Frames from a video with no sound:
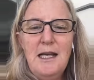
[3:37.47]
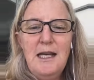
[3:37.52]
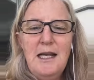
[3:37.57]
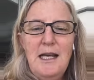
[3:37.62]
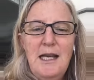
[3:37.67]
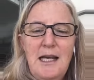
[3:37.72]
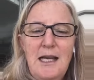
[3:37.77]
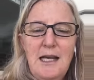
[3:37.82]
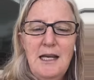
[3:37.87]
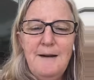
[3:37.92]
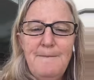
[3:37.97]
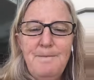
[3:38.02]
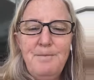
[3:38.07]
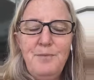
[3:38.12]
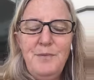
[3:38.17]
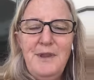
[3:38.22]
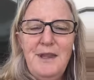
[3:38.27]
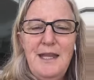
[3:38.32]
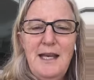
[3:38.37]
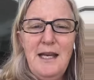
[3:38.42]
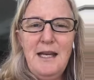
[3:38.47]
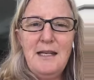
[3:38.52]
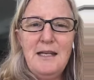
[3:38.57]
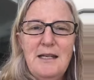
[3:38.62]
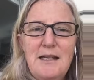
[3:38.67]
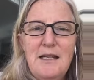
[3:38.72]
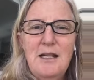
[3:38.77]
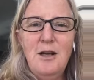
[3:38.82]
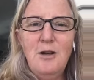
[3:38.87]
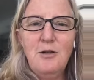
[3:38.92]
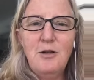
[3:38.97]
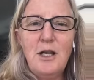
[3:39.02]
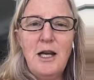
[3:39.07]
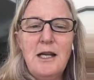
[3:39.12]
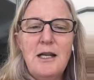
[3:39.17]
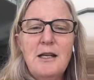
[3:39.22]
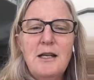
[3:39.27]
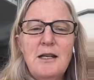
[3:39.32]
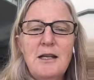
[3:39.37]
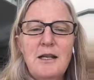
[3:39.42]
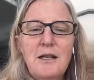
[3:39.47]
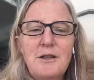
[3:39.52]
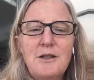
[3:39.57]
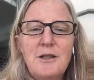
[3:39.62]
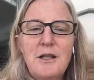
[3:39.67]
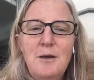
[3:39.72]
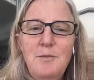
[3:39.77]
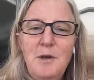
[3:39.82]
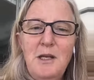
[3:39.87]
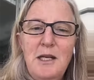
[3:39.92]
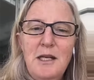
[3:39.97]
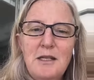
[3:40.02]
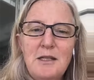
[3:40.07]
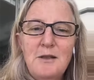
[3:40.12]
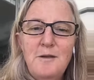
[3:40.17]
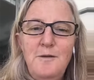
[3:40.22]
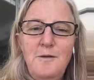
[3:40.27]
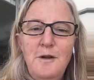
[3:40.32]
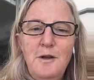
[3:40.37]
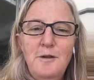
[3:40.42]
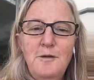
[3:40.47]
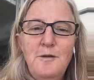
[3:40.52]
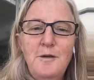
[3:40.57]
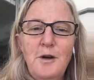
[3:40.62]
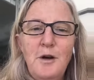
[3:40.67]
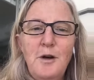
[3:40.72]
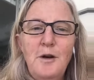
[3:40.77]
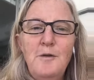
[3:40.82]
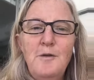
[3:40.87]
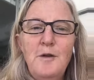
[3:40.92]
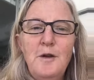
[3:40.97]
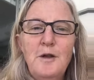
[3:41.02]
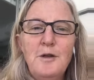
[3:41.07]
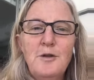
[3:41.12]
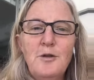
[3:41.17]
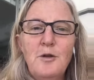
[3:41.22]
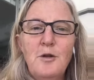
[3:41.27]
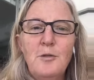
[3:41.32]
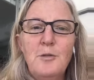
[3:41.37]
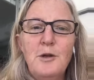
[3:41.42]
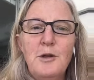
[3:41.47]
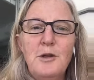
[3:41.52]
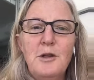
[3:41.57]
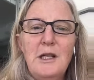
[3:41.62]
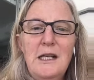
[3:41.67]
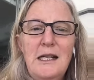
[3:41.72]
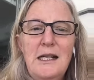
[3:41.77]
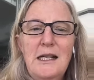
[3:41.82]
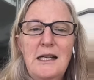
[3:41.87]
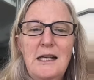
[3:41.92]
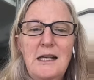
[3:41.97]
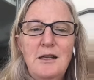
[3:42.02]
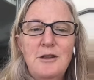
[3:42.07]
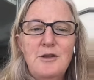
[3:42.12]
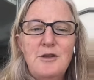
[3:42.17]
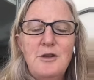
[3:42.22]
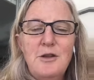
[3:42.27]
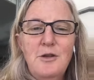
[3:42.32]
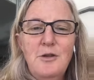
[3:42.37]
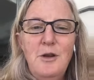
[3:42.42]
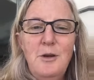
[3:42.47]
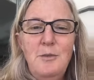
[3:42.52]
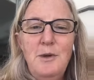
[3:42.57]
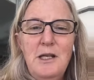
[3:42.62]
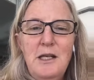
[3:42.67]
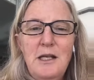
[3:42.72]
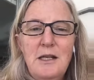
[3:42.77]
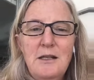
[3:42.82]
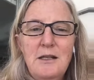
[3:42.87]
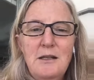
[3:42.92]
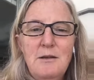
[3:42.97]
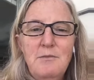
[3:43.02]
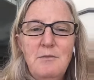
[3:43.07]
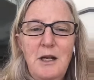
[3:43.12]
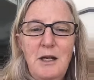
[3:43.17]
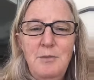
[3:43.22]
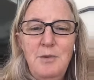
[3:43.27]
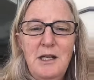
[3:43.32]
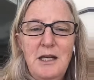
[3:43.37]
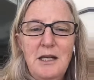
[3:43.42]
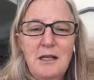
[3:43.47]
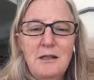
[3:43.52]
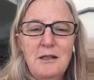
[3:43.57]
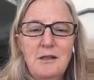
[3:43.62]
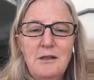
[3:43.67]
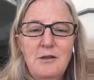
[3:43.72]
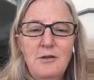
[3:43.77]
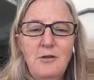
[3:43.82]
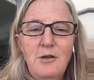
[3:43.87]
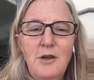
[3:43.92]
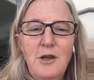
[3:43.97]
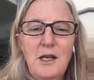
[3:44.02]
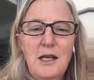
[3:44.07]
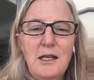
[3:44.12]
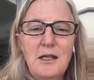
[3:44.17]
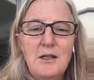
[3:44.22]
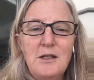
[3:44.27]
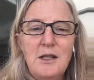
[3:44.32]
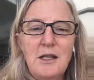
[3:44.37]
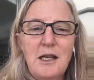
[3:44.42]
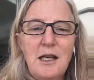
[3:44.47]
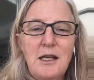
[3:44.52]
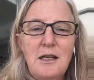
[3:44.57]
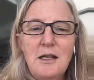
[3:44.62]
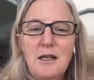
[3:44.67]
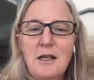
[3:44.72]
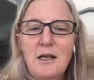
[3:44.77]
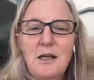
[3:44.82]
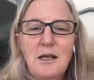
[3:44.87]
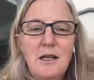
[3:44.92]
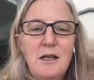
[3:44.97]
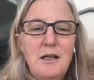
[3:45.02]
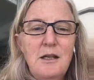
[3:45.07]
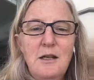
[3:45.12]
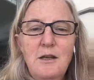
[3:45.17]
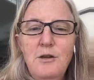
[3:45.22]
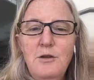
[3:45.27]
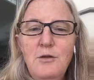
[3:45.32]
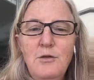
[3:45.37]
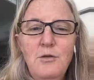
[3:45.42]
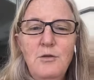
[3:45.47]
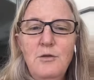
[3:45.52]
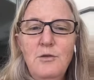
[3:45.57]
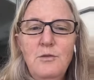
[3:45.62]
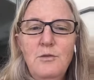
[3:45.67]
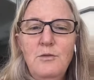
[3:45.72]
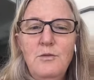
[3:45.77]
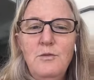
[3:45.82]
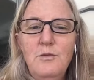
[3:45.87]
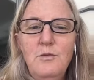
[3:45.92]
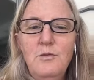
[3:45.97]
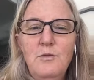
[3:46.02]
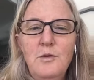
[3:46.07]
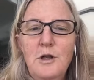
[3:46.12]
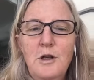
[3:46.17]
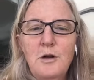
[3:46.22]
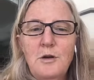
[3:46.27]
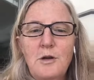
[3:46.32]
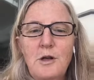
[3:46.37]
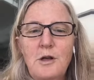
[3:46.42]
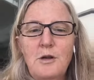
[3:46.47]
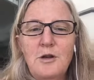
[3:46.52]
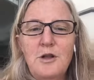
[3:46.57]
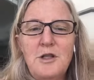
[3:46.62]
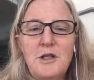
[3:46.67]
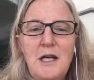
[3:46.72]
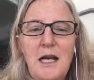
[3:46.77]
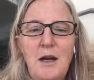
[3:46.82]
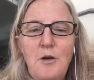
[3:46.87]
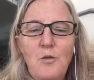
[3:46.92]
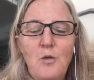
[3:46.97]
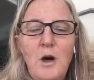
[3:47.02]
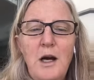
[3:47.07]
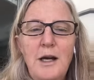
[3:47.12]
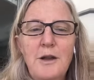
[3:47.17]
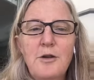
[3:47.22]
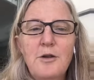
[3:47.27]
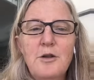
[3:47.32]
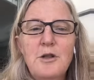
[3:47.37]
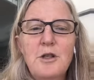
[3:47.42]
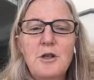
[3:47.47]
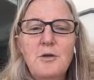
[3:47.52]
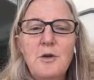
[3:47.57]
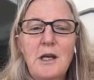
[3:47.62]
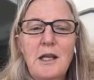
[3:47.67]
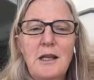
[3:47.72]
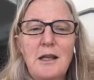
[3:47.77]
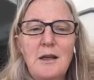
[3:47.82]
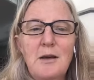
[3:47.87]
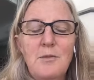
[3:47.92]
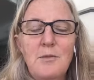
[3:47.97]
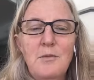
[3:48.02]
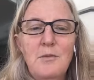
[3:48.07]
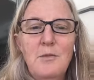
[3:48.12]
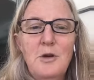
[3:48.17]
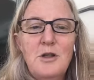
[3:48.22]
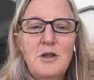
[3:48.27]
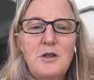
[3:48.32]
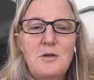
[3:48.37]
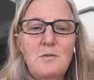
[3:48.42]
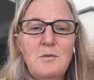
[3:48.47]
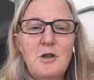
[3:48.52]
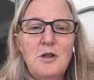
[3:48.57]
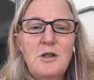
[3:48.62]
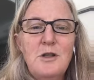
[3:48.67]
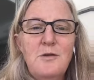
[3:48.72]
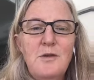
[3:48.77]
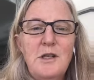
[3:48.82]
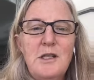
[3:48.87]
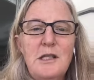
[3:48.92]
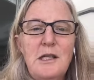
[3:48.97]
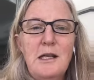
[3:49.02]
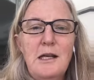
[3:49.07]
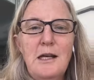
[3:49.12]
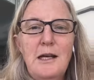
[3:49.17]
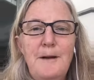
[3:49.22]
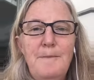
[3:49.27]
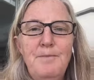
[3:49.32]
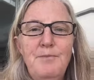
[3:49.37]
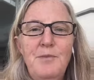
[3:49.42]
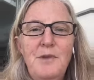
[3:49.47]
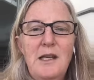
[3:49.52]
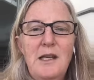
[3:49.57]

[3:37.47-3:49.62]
and that, like us, they begin to feel very vulnerable, and so they may begin to do things that you don't understand why they're doing them. Most of the time,